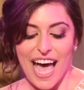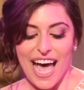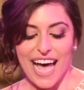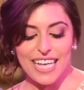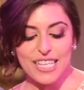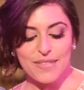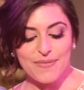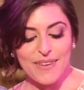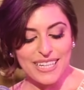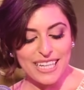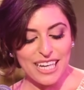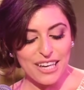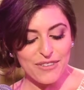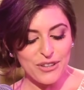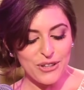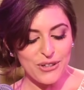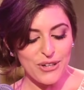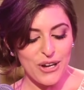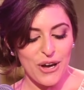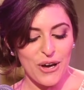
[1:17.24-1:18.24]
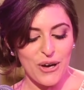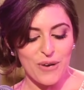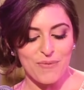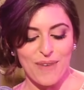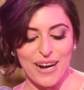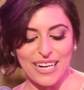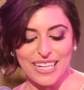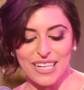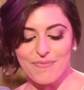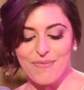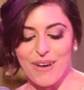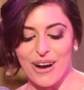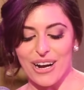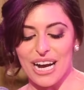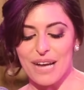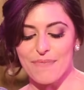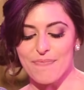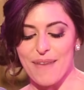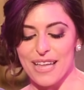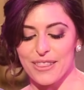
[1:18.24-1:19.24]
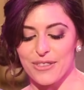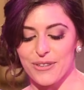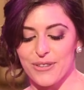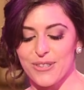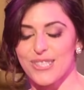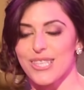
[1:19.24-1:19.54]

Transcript: As many of you know, Mark and Mara met through